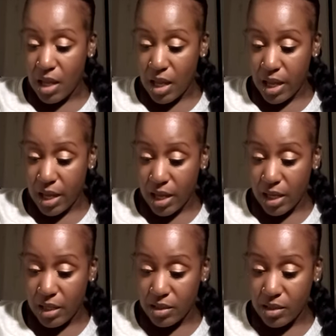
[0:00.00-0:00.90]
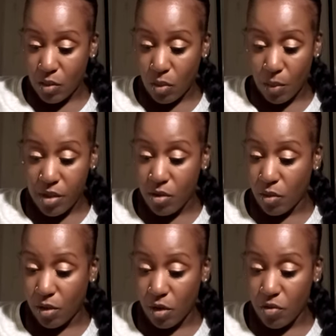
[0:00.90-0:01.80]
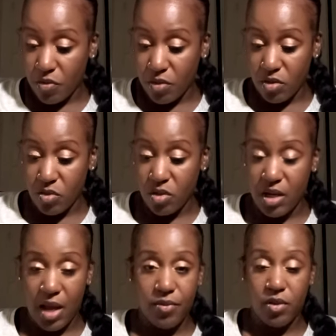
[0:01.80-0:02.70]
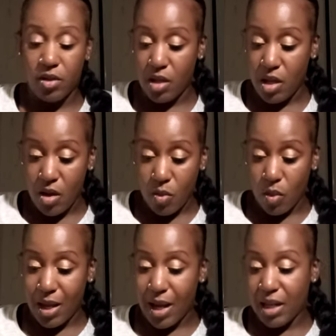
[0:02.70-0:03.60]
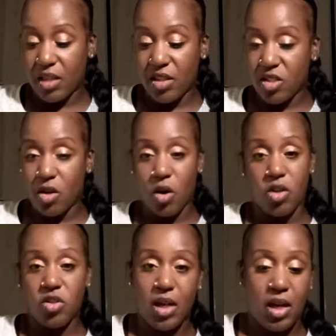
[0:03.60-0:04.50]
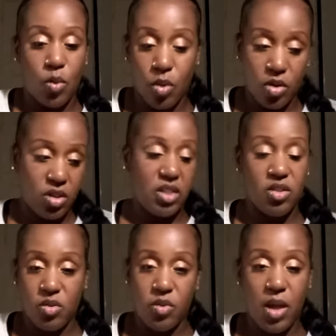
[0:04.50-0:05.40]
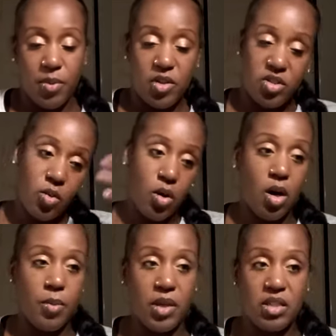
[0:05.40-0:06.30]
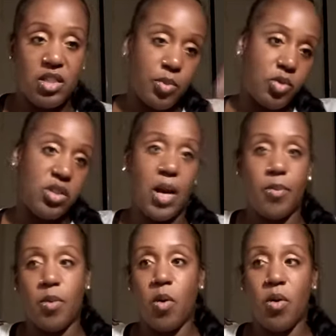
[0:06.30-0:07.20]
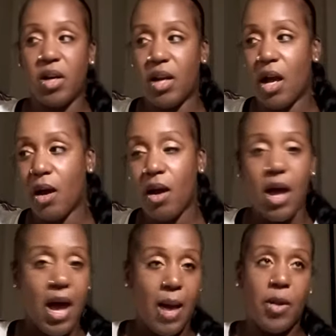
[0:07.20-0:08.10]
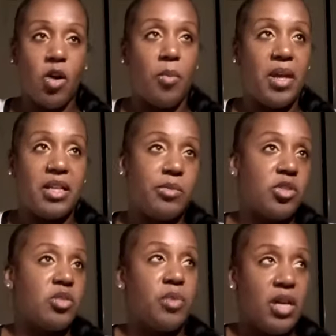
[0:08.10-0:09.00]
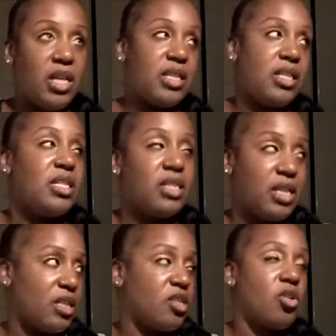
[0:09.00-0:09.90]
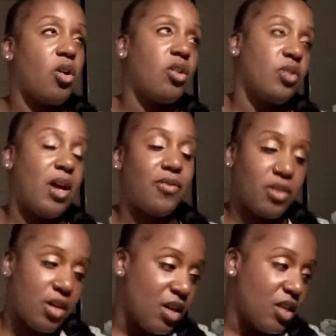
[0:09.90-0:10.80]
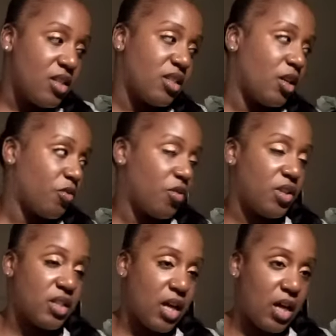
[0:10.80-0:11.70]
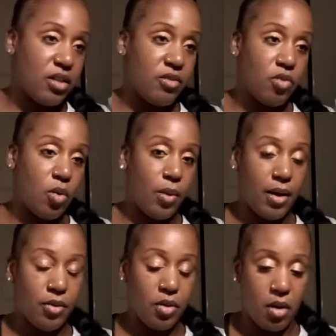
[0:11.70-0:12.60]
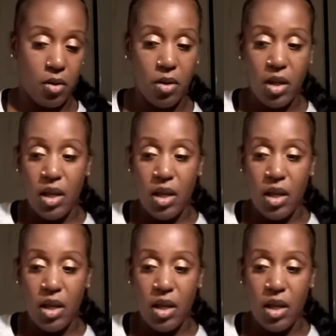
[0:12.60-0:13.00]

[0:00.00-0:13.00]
And while we're here on earth, you could have a, well, I got to get this car, so I got to work this and do that. But it's so hard because this person got promoted. Now, I'm not going to make as much as money as I did to get this car. So I have to settle for this Honda for a while, you know.